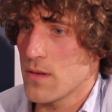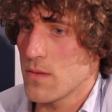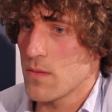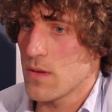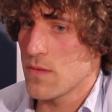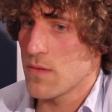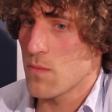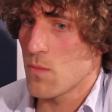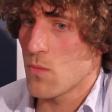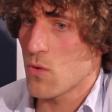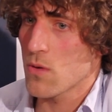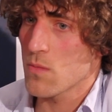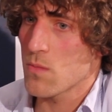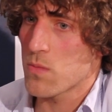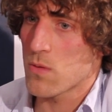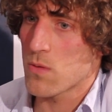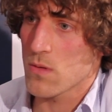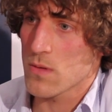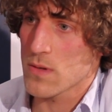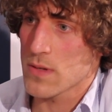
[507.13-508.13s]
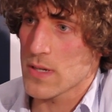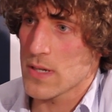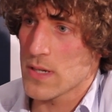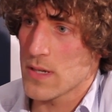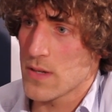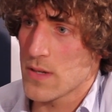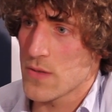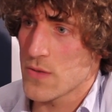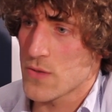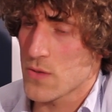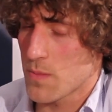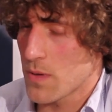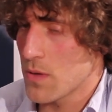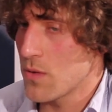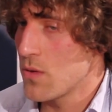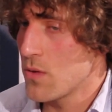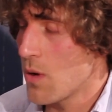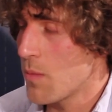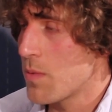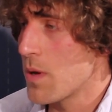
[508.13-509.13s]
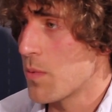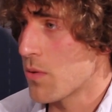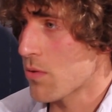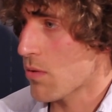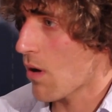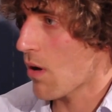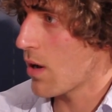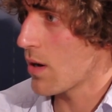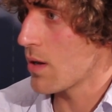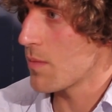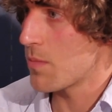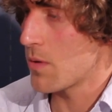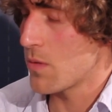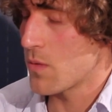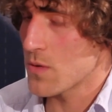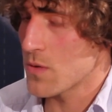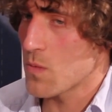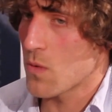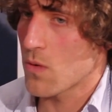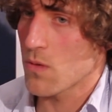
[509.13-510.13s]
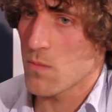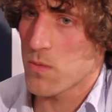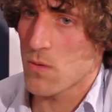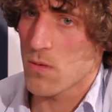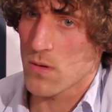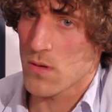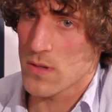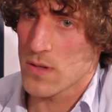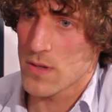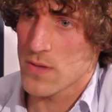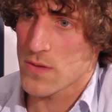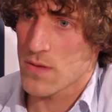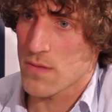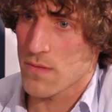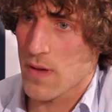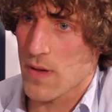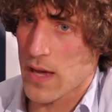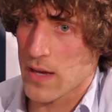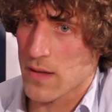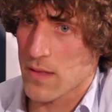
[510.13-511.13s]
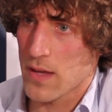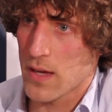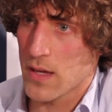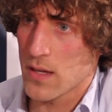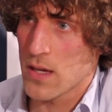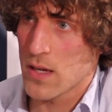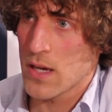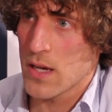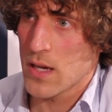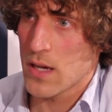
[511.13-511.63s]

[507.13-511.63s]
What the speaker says: even more important is, people are on it, but what's more important is the fact that